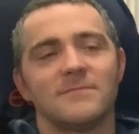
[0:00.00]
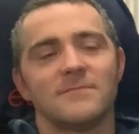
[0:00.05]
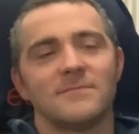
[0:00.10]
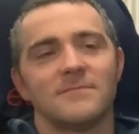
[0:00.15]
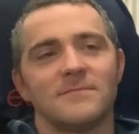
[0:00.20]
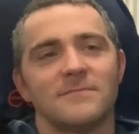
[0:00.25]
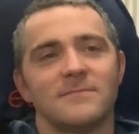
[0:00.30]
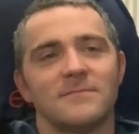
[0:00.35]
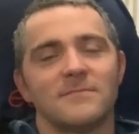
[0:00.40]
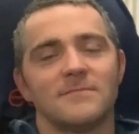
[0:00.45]

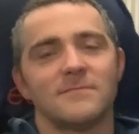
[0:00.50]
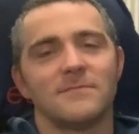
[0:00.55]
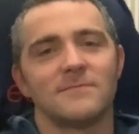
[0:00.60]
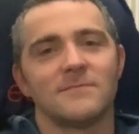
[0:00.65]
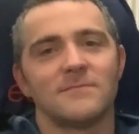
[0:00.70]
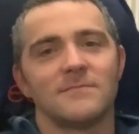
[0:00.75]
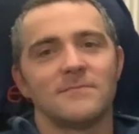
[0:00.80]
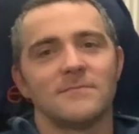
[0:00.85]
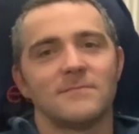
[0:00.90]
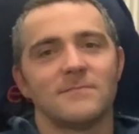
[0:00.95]

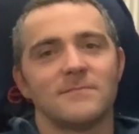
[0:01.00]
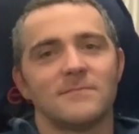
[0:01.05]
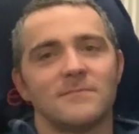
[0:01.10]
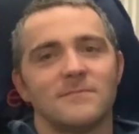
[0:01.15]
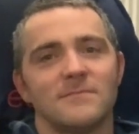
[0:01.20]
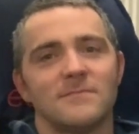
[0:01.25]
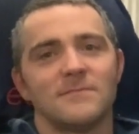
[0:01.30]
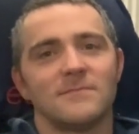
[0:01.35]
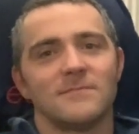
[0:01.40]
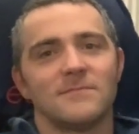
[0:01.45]

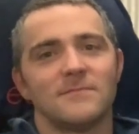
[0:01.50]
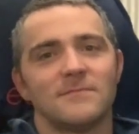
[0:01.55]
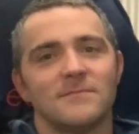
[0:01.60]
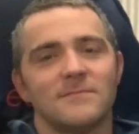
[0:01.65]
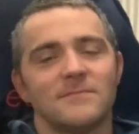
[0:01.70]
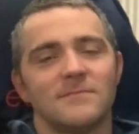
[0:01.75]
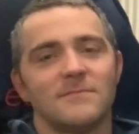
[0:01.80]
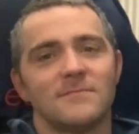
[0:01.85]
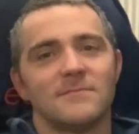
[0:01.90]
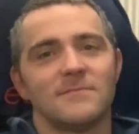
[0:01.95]

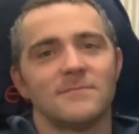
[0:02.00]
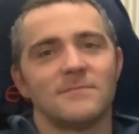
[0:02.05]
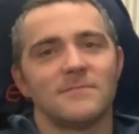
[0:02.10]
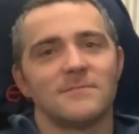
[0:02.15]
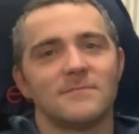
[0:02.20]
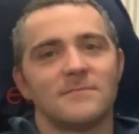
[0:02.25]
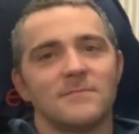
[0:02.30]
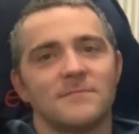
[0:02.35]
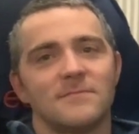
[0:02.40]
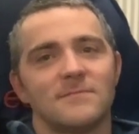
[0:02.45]

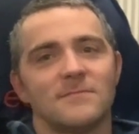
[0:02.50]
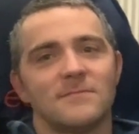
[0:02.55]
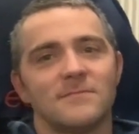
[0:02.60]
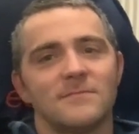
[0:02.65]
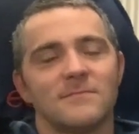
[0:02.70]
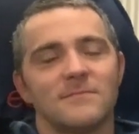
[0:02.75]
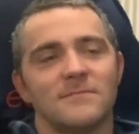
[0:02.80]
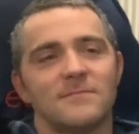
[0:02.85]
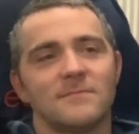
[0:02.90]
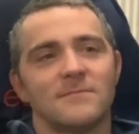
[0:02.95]

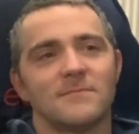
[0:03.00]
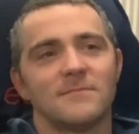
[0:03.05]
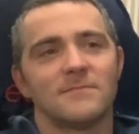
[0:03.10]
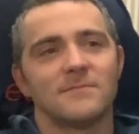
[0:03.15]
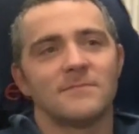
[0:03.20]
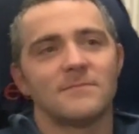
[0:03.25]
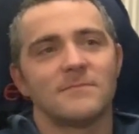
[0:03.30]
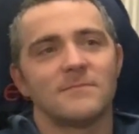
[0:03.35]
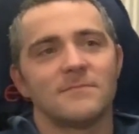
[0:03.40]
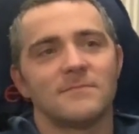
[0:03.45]

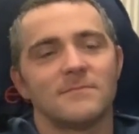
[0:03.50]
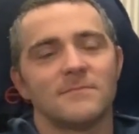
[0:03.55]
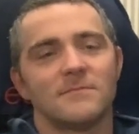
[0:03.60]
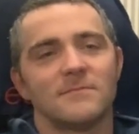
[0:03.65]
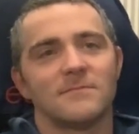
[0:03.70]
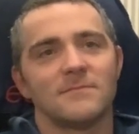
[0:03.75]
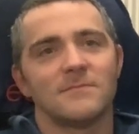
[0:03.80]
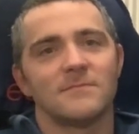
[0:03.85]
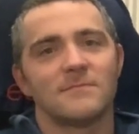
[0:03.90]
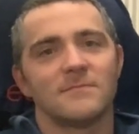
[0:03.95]

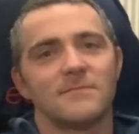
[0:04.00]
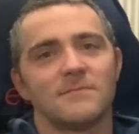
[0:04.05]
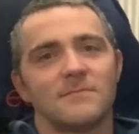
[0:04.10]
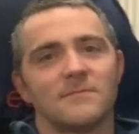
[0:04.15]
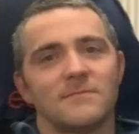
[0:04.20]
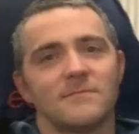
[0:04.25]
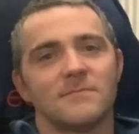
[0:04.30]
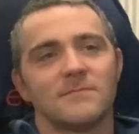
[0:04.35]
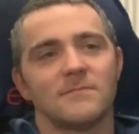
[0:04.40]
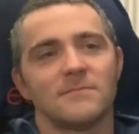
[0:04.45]

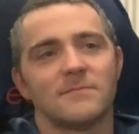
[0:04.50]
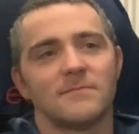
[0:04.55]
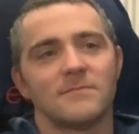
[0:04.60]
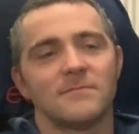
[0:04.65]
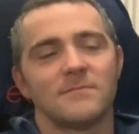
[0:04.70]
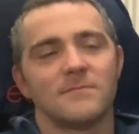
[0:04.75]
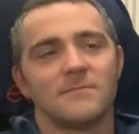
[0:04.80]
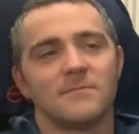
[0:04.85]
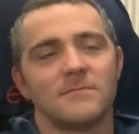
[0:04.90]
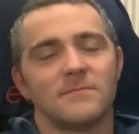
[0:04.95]

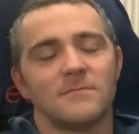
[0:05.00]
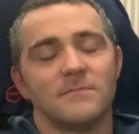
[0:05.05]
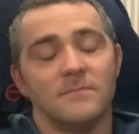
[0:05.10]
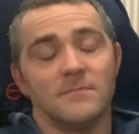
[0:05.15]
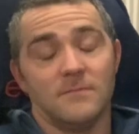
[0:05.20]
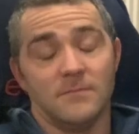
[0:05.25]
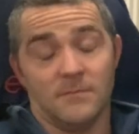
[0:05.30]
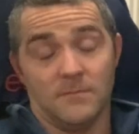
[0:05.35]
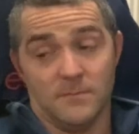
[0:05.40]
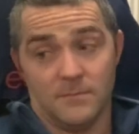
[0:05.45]

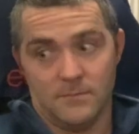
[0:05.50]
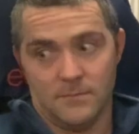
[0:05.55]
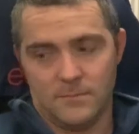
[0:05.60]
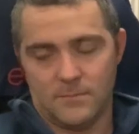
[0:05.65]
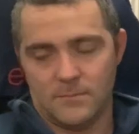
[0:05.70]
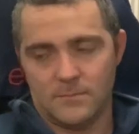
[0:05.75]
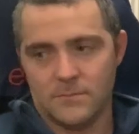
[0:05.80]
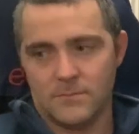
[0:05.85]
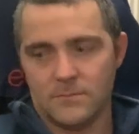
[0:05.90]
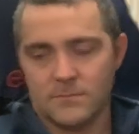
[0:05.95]

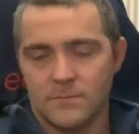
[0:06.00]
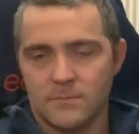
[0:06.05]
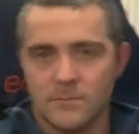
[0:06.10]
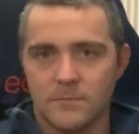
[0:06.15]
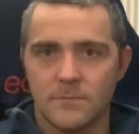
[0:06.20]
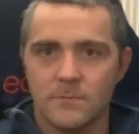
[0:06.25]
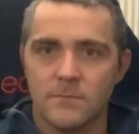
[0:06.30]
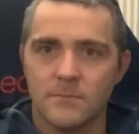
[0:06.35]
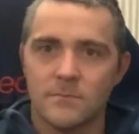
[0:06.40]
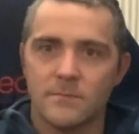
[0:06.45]

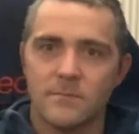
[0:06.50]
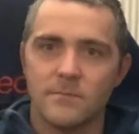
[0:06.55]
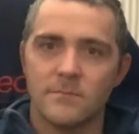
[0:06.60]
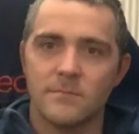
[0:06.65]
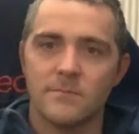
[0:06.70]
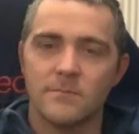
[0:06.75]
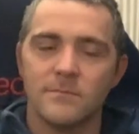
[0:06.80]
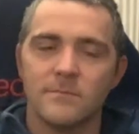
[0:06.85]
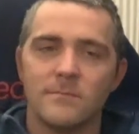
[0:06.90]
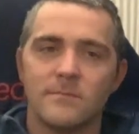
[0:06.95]

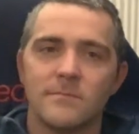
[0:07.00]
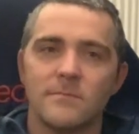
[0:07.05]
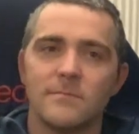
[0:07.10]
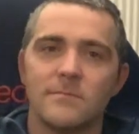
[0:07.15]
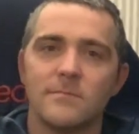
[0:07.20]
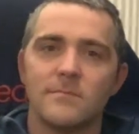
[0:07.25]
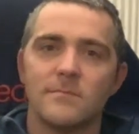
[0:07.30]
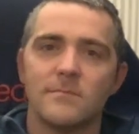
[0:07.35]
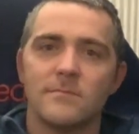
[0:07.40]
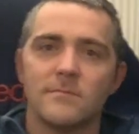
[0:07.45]

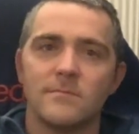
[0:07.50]
No words are spoken by the person on screen.